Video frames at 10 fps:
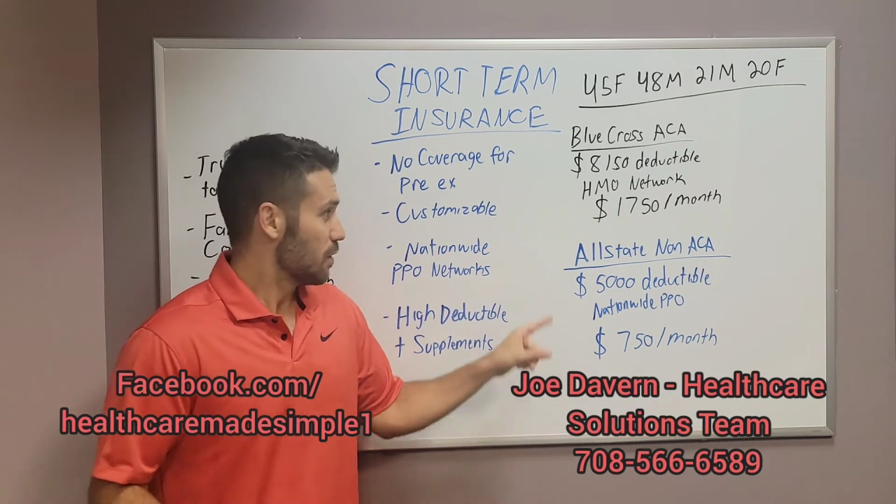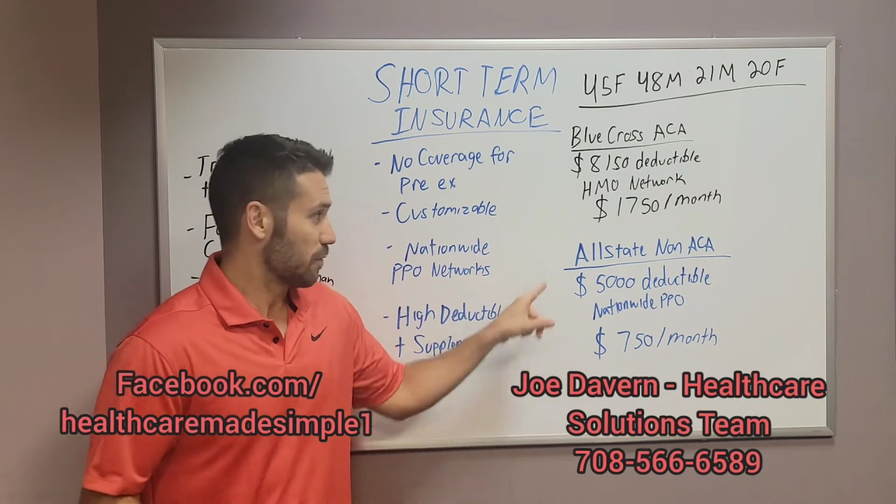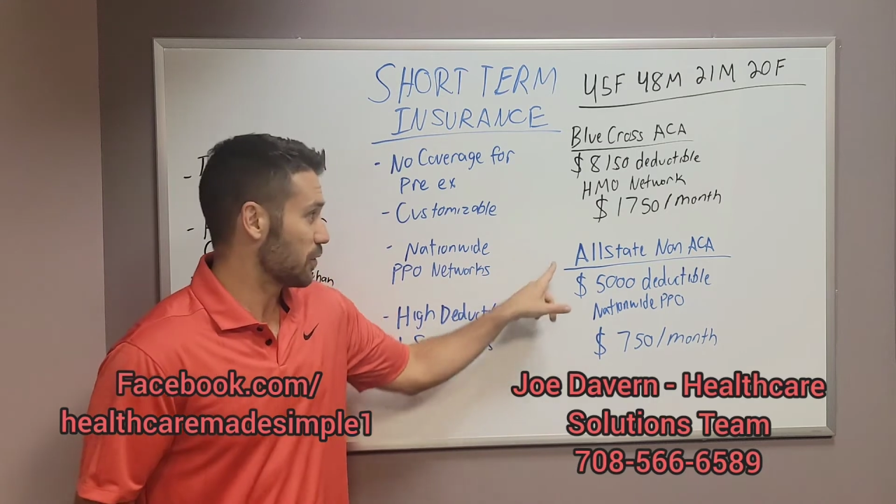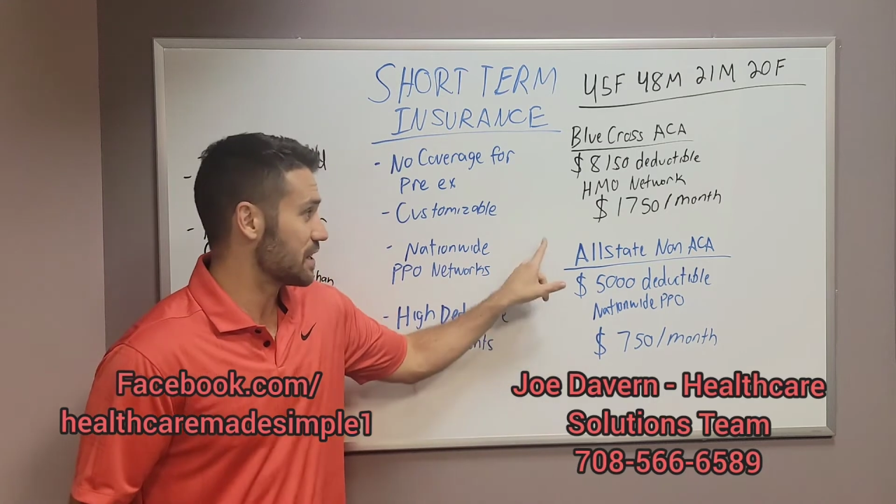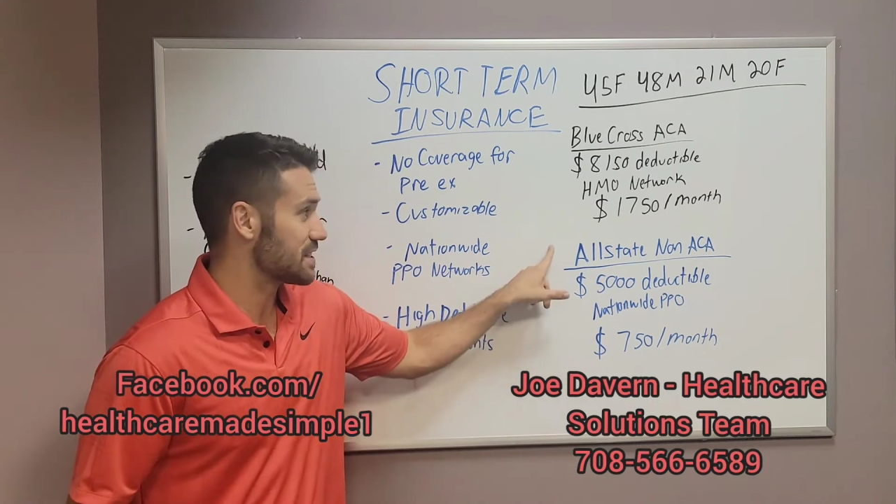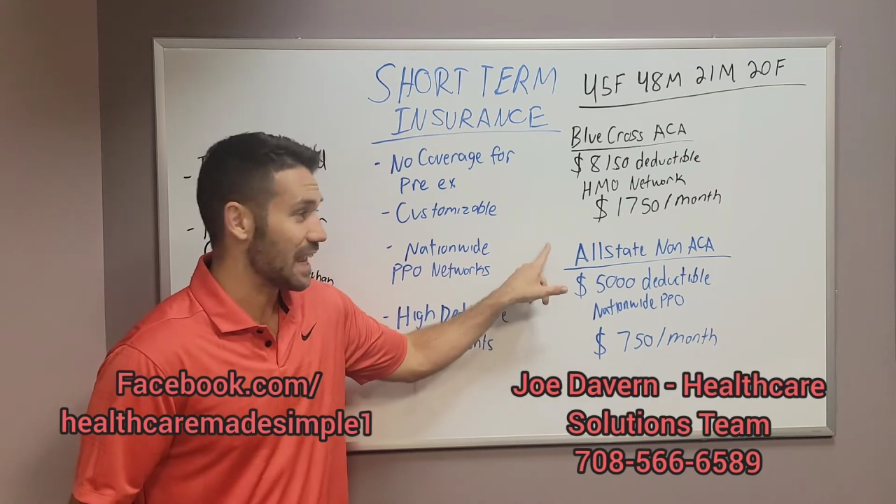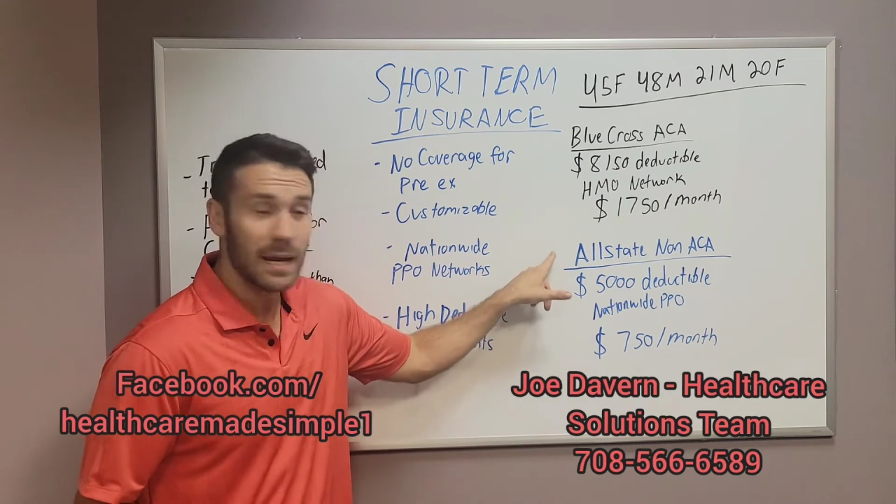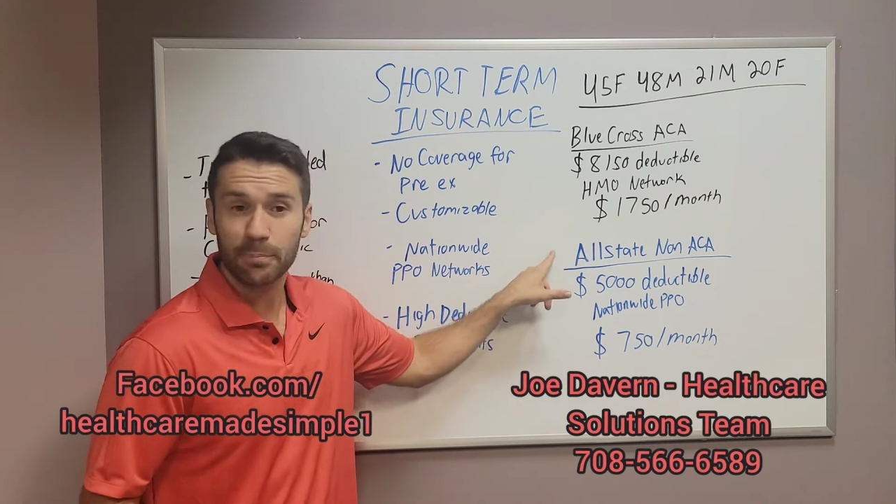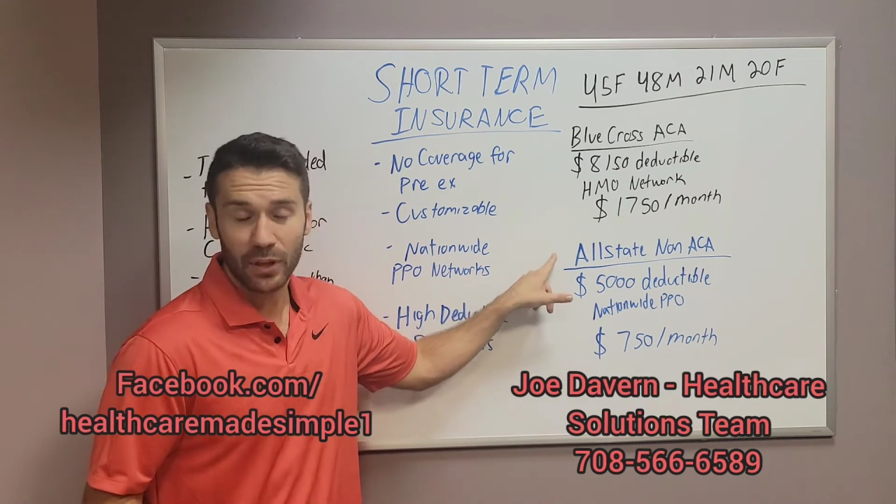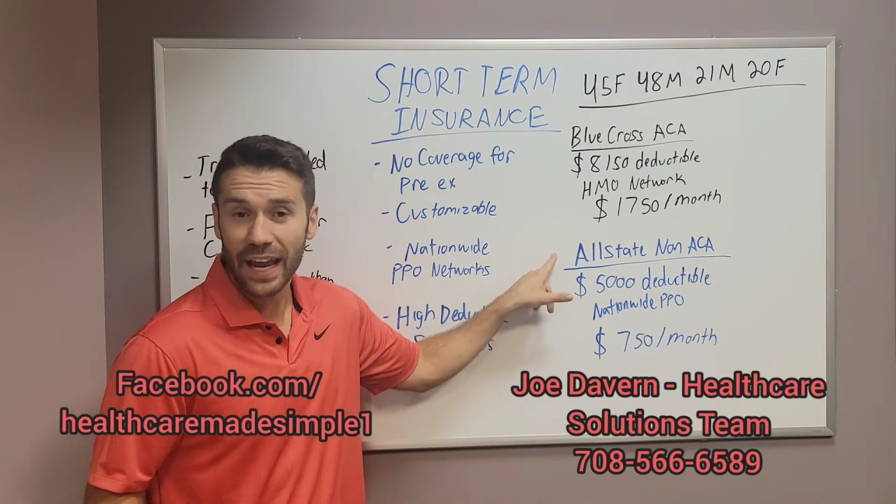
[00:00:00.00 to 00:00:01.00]
For the
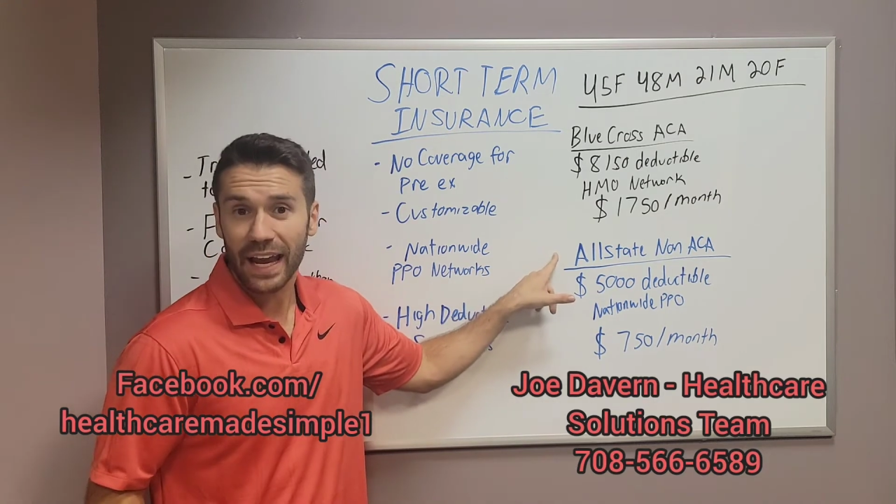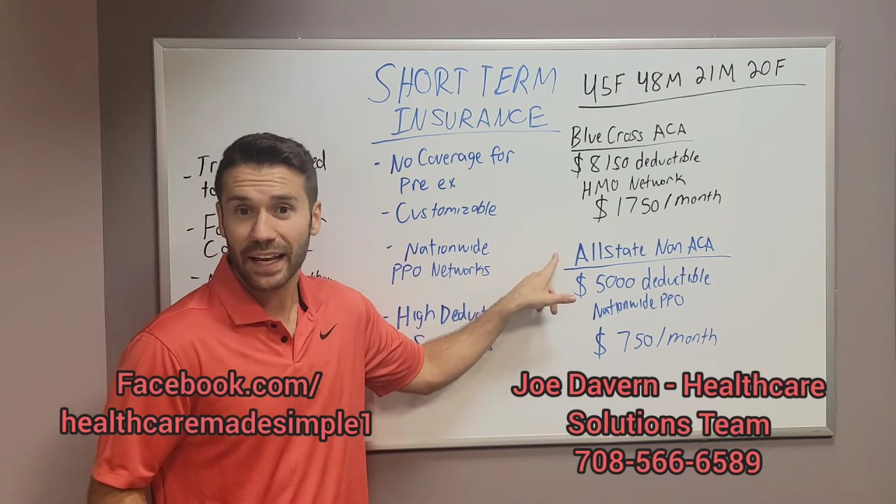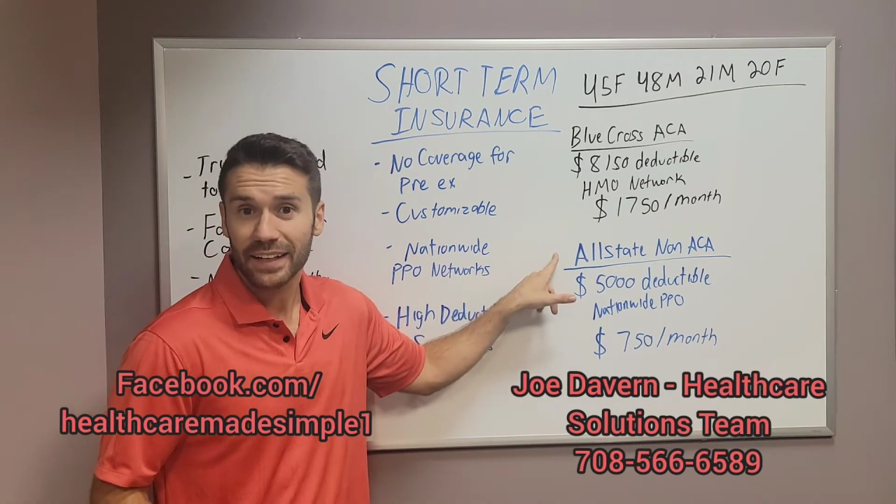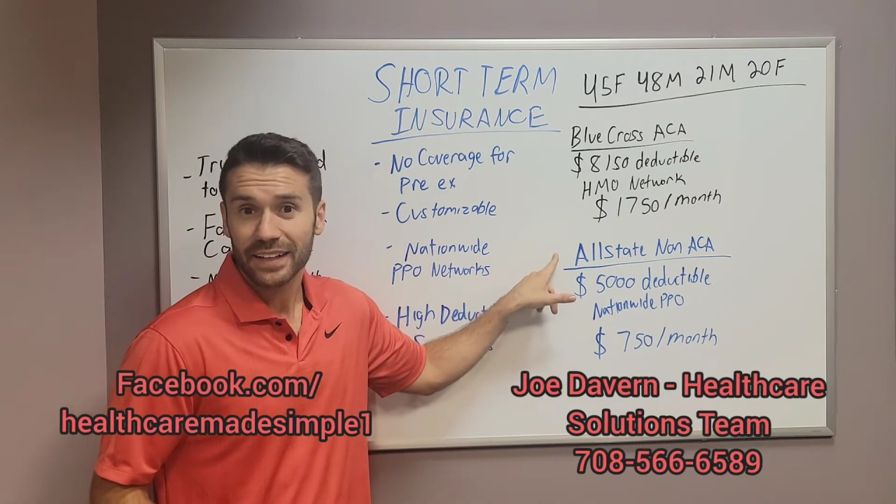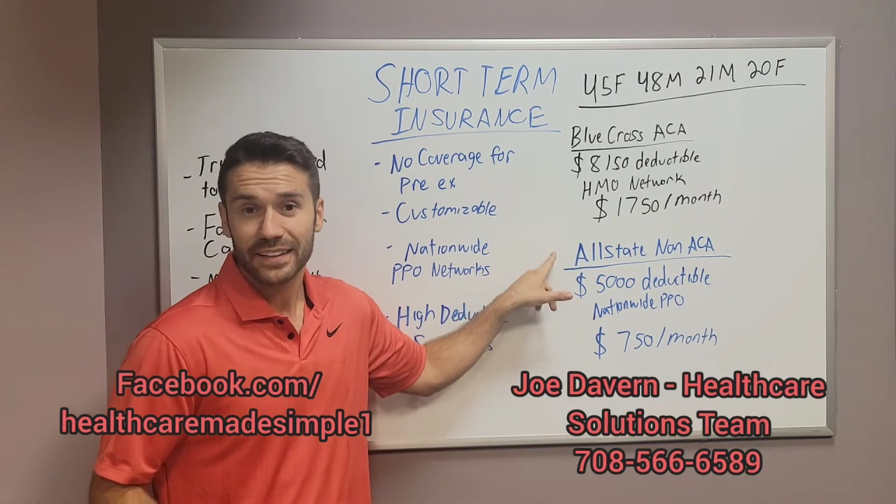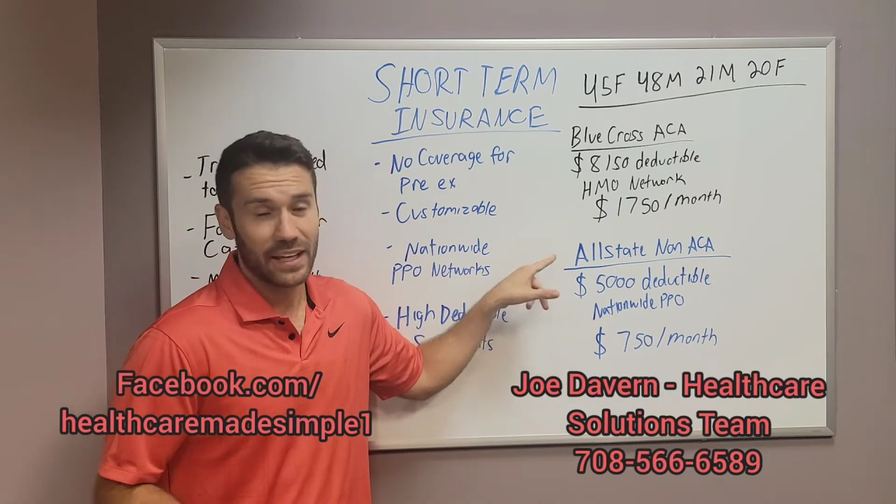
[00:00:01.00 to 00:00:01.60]
same plan